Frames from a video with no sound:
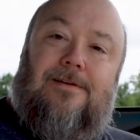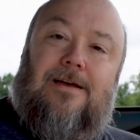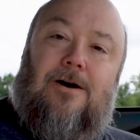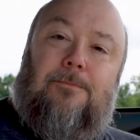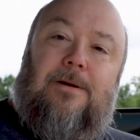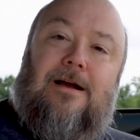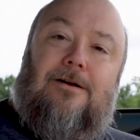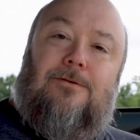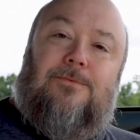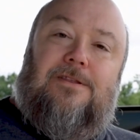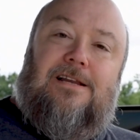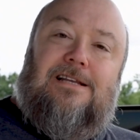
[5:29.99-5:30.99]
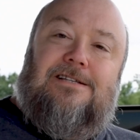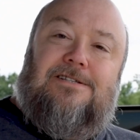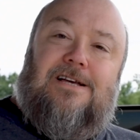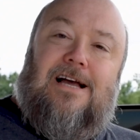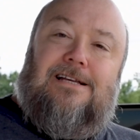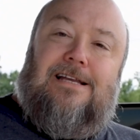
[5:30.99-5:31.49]
help Aaron with any
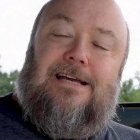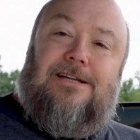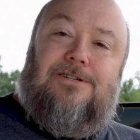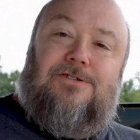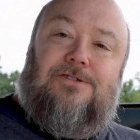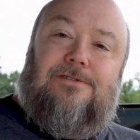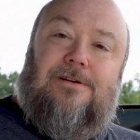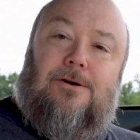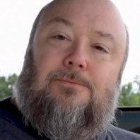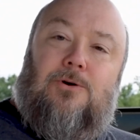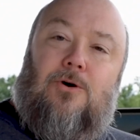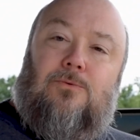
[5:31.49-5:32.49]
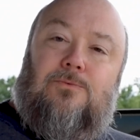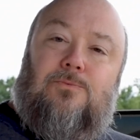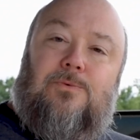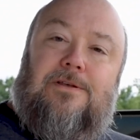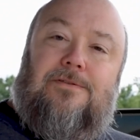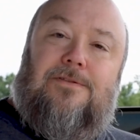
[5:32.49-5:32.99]
design needs, help
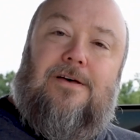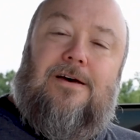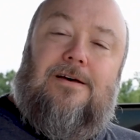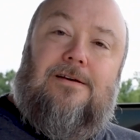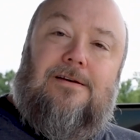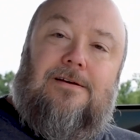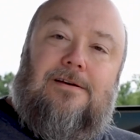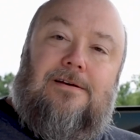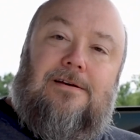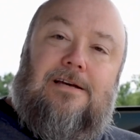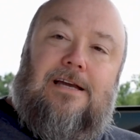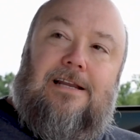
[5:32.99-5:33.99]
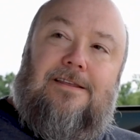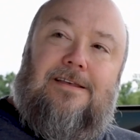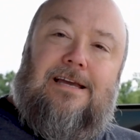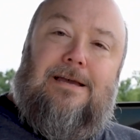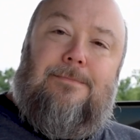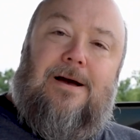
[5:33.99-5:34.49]
Colton with
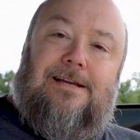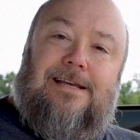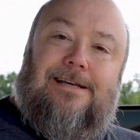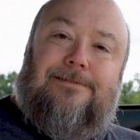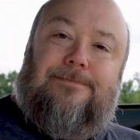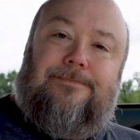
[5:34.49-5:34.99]
anything he might need.